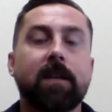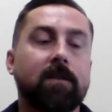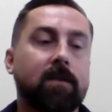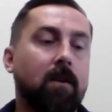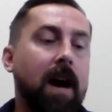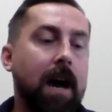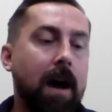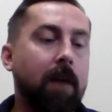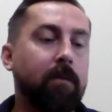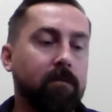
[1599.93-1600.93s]
And so
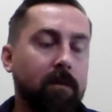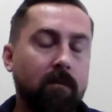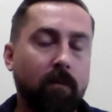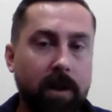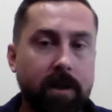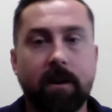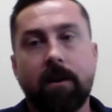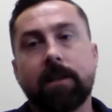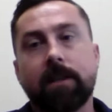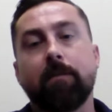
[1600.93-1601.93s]
I would really
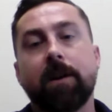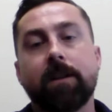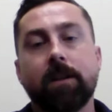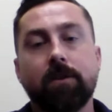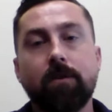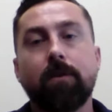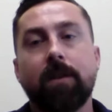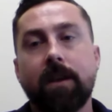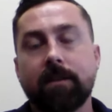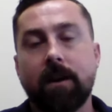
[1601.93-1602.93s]
encourage everybody to do
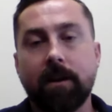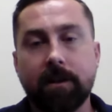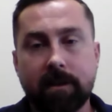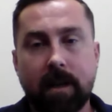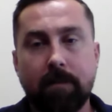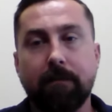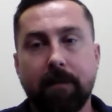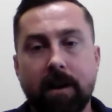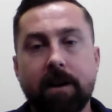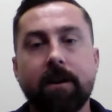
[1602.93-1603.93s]
things that are just going to be
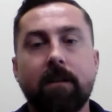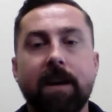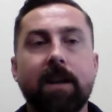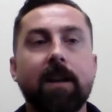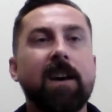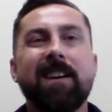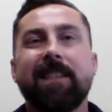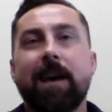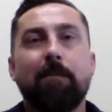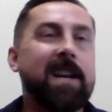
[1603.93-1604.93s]
fun at your event
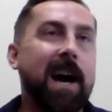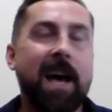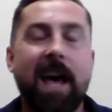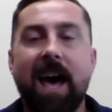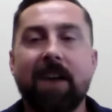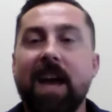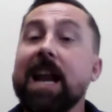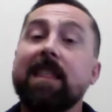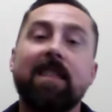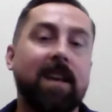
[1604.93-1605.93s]
that may not have
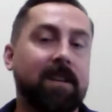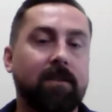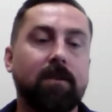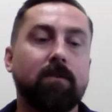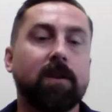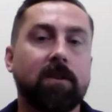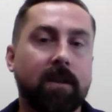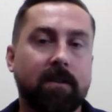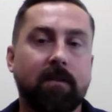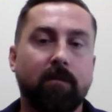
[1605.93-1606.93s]
anything to do with
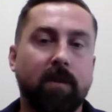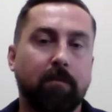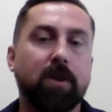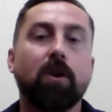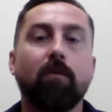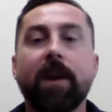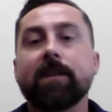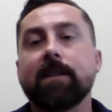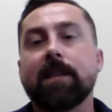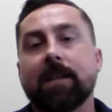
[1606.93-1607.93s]
just the pure
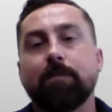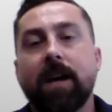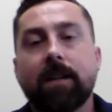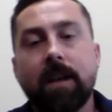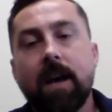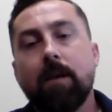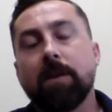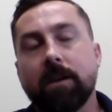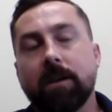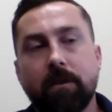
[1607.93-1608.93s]
racing aspect,
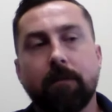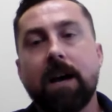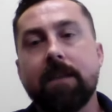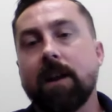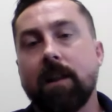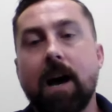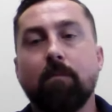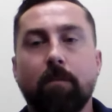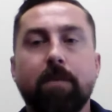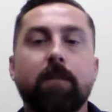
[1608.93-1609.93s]
because you'll find that a lot
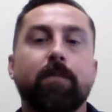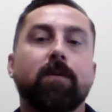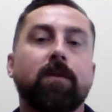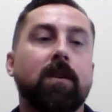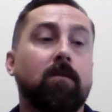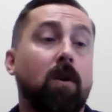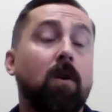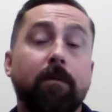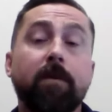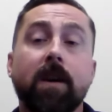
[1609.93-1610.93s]
more people, you know, will
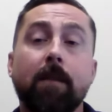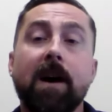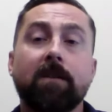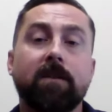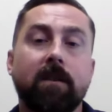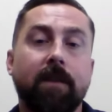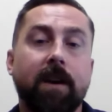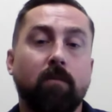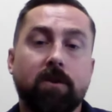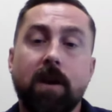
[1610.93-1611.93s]
hopefully come out to your
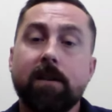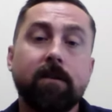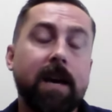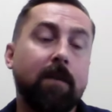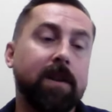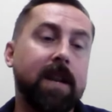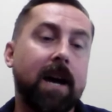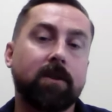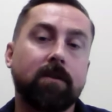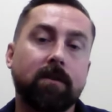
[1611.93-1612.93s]
event. We're trying to do that with
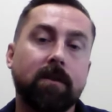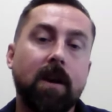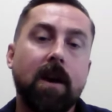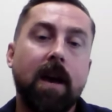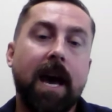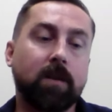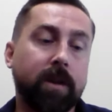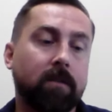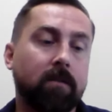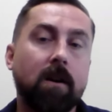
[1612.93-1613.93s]
nationals as
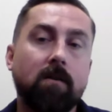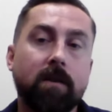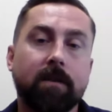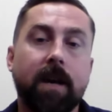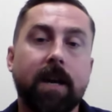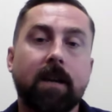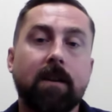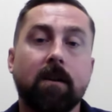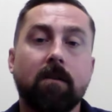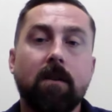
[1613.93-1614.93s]
we grow, is like,
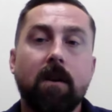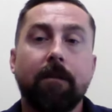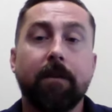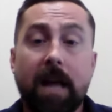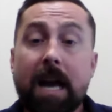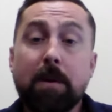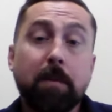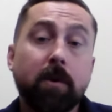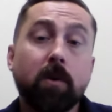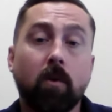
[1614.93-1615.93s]
you know, there are a lot of
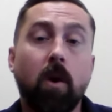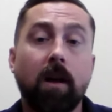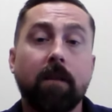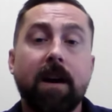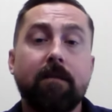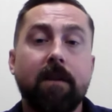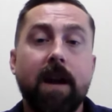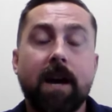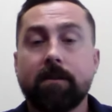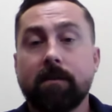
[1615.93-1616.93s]
people who are qualified for
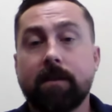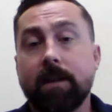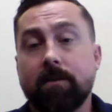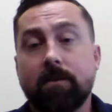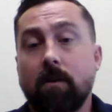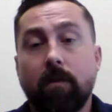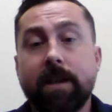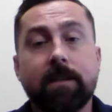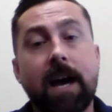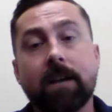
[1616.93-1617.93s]
nationals that don't
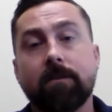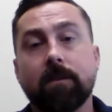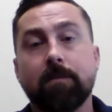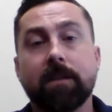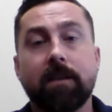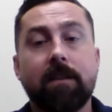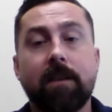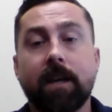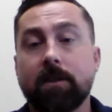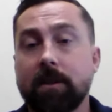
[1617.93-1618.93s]
race nationals because they
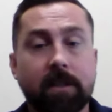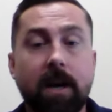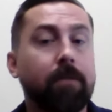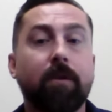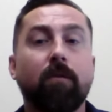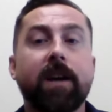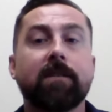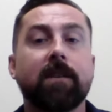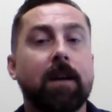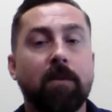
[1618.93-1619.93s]
think it's just cutthroat
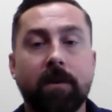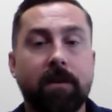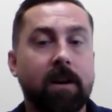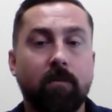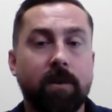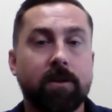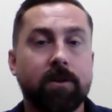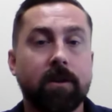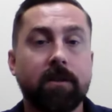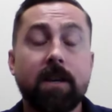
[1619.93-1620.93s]
racing. I'm only there to win a
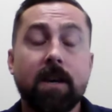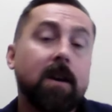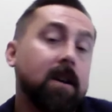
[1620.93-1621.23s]
jersey.